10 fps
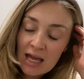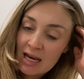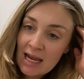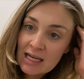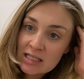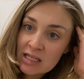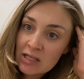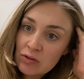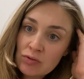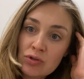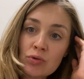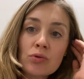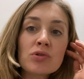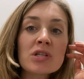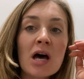lady whose
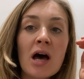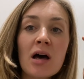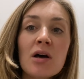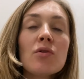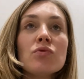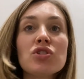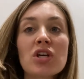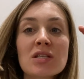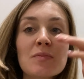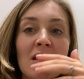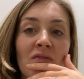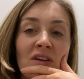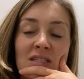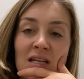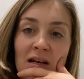daughter was just being
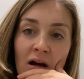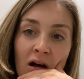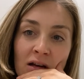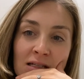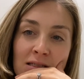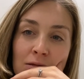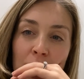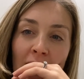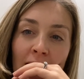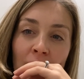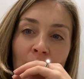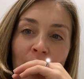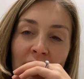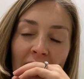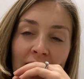fitted in a harness as well.
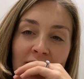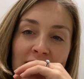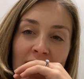And